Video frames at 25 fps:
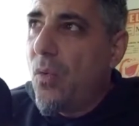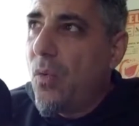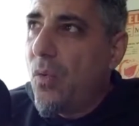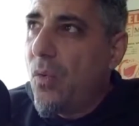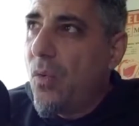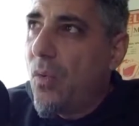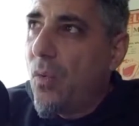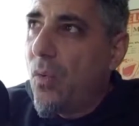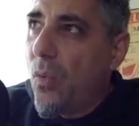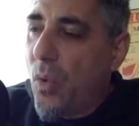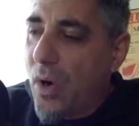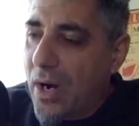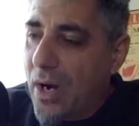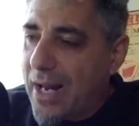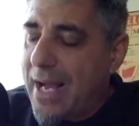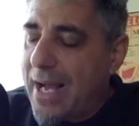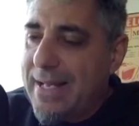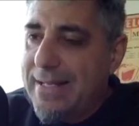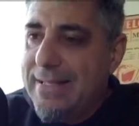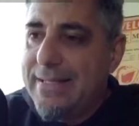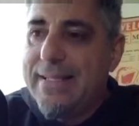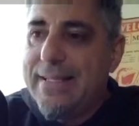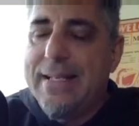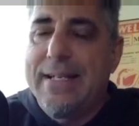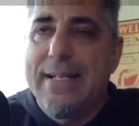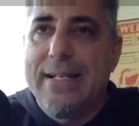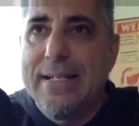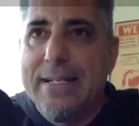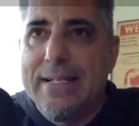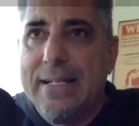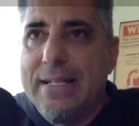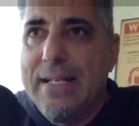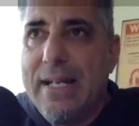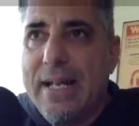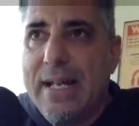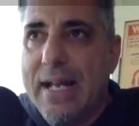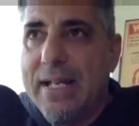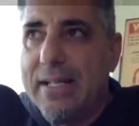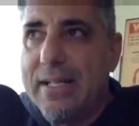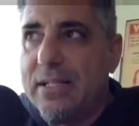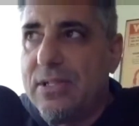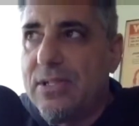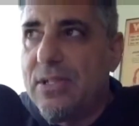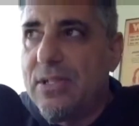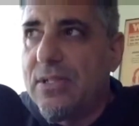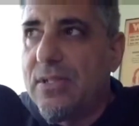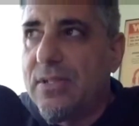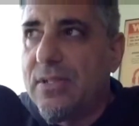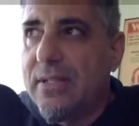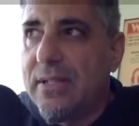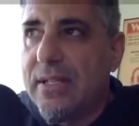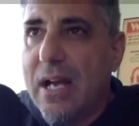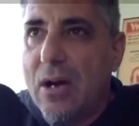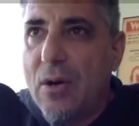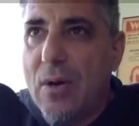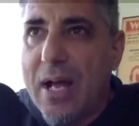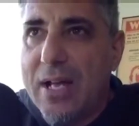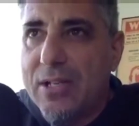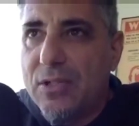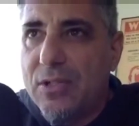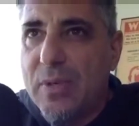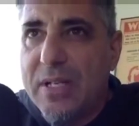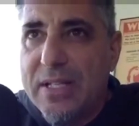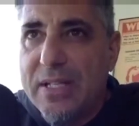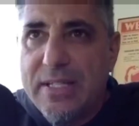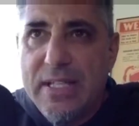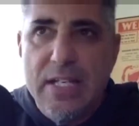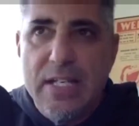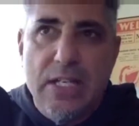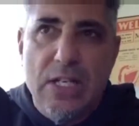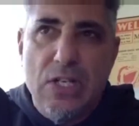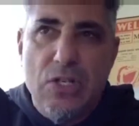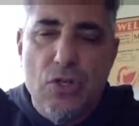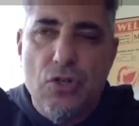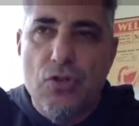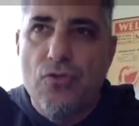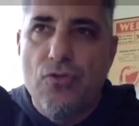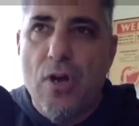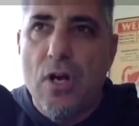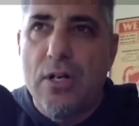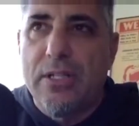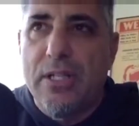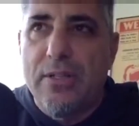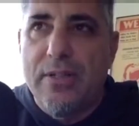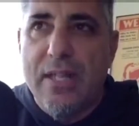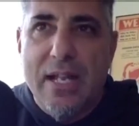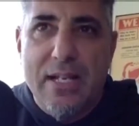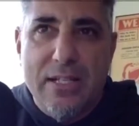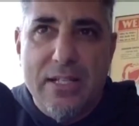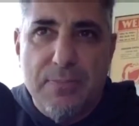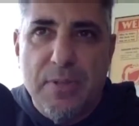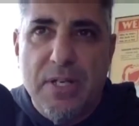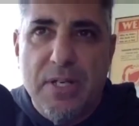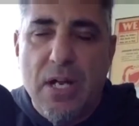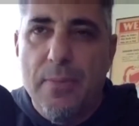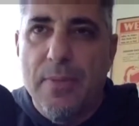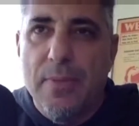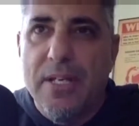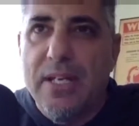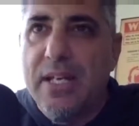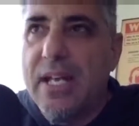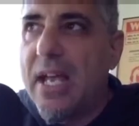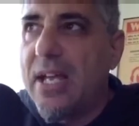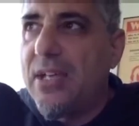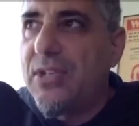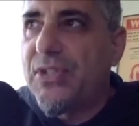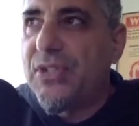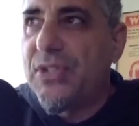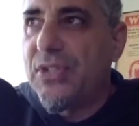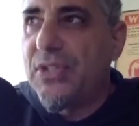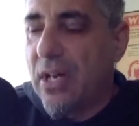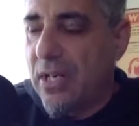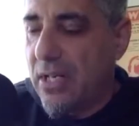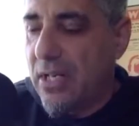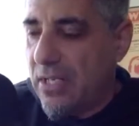what I did, and this is now as we deconstructed that, it's become a case study